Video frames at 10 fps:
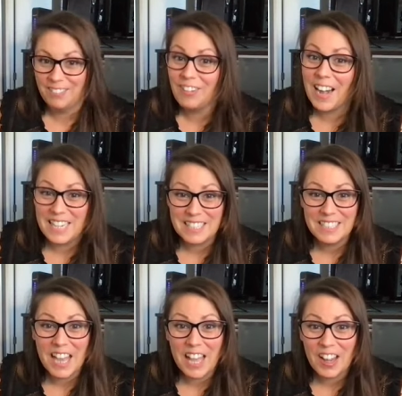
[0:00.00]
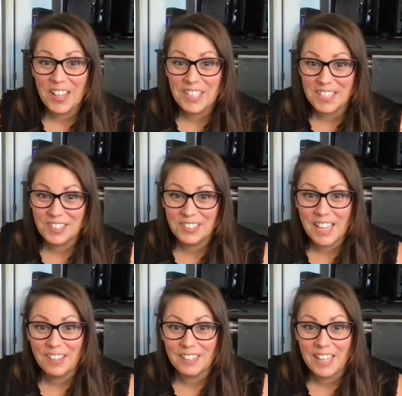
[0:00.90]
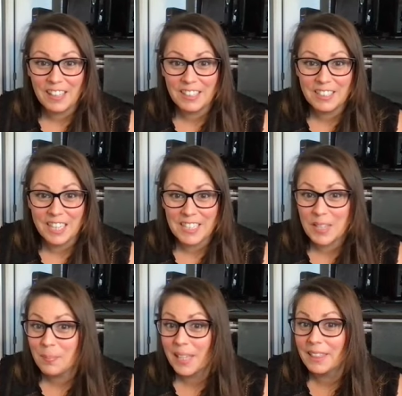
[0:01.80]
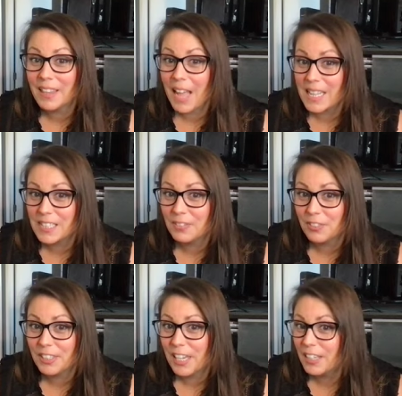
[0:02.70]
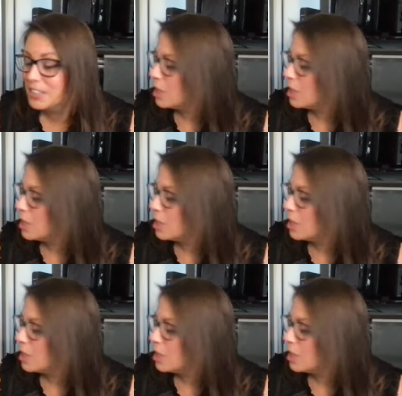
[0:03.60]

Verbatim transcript: right. Not all ducks are yellow. Yeah, ducks can be lots of different colors.